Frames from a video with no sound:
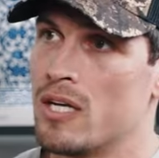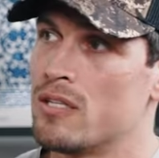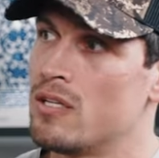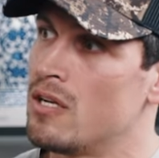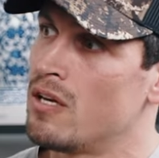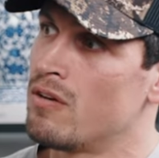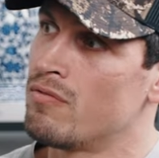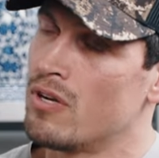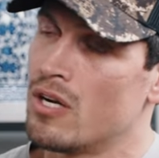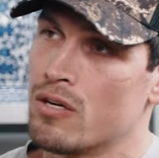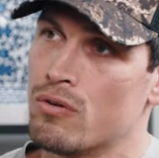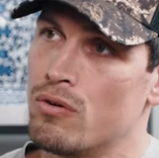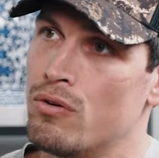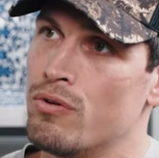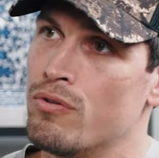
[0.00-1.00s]
I didn't have that I
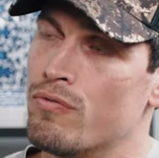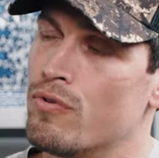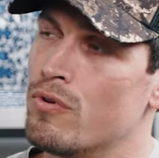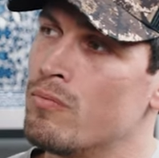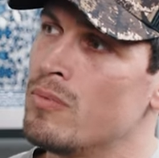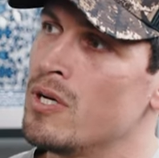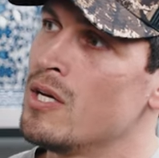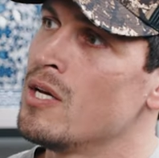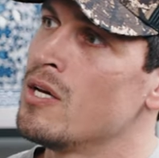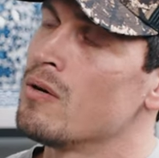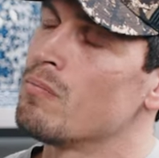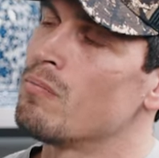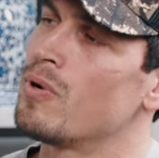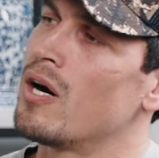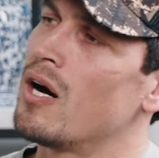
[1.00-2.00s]
could learn from
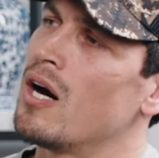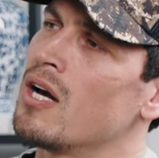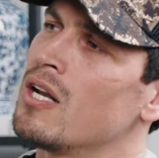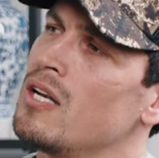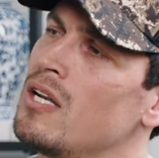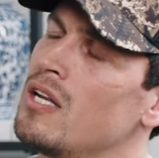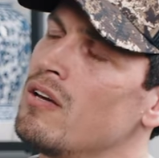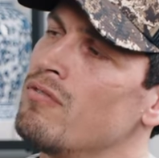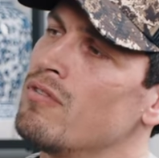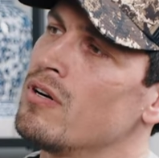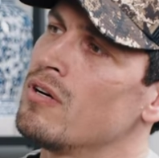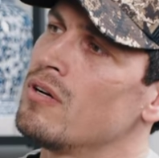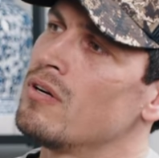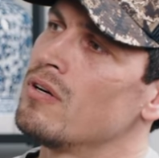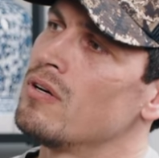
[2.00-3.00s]
but I
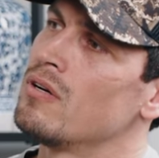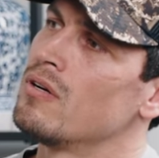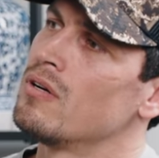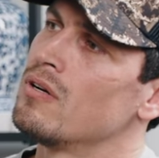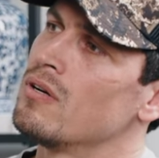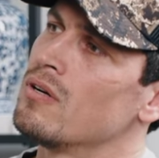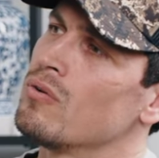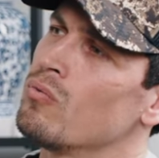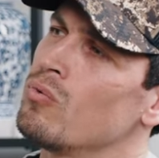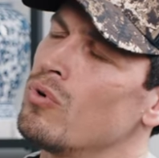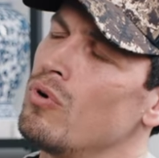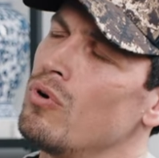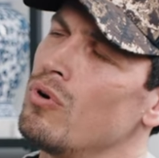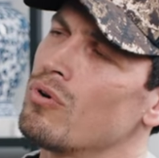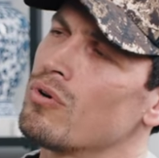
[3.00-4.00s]
never
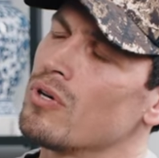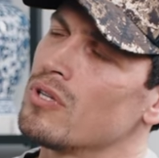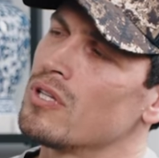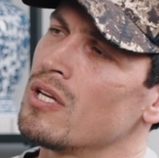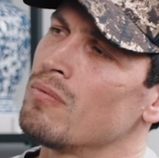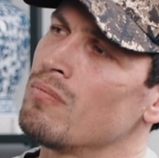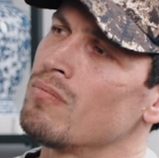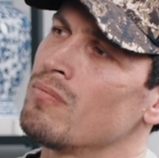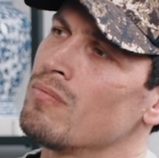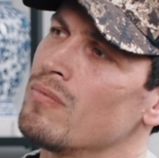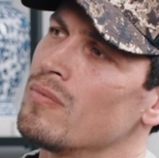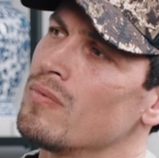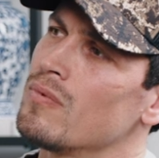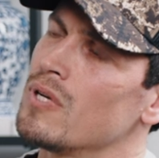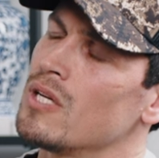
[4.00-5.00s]
would look at them
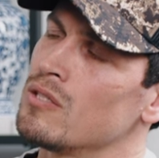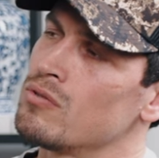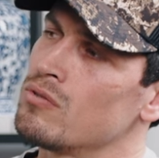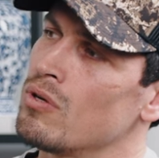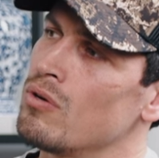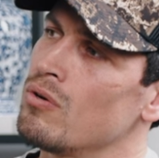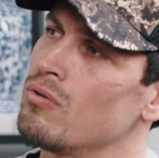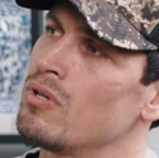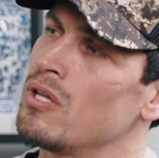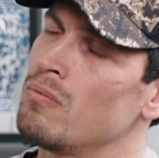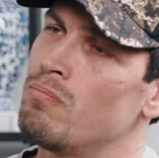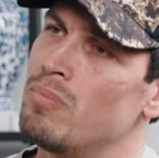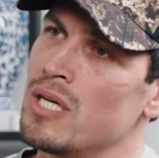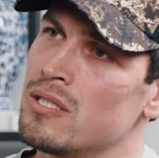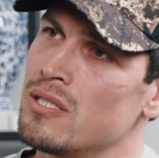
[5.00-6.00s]
as though they're
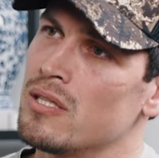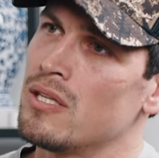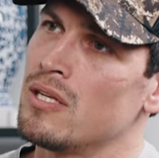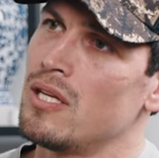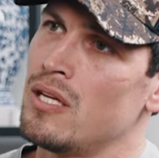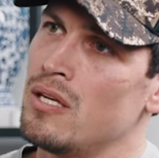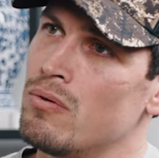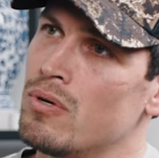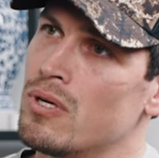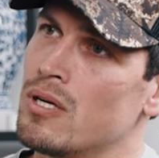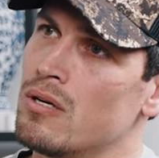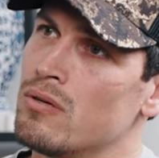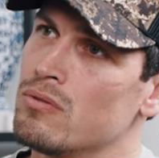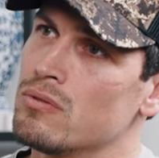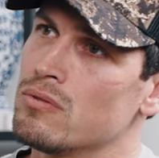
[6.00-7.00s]
better than anyone
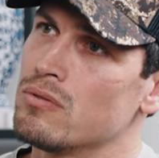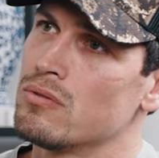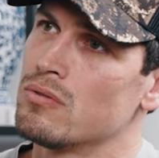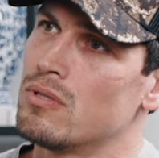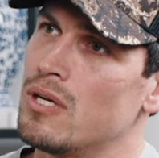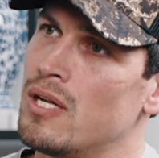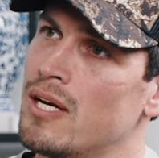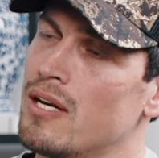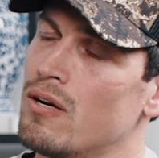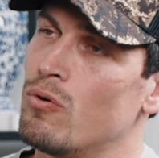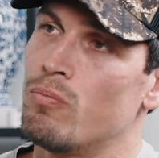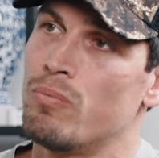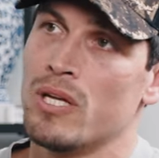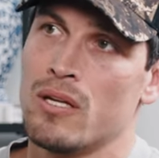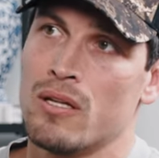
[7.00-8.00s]
else like
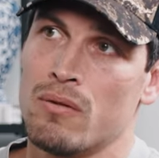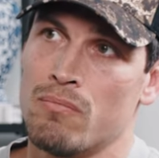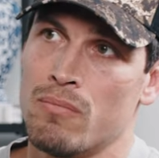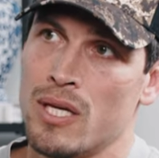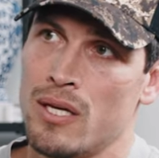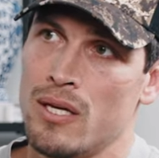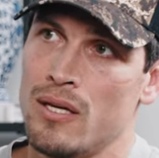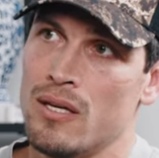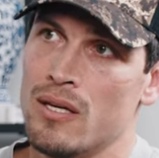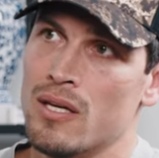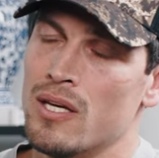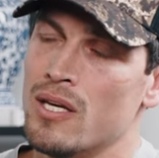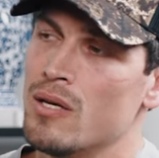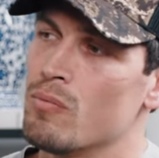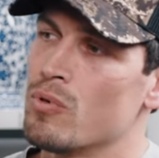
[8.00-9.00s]
or better than me
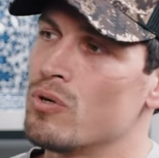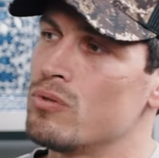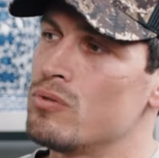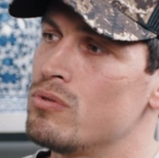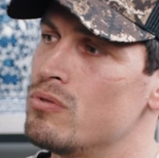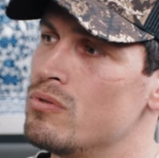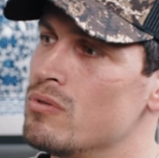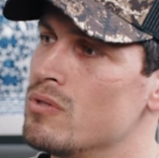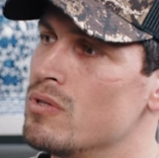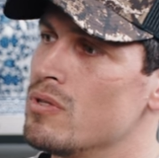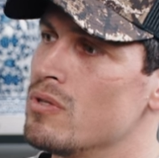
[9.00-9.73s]
yeah because